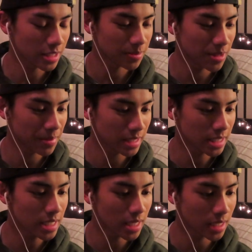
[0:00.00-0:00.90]
that's me
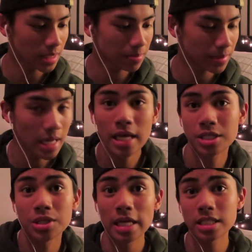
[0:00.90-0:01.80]
messing up.
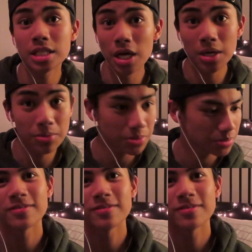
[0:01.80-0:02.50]
So that's a no.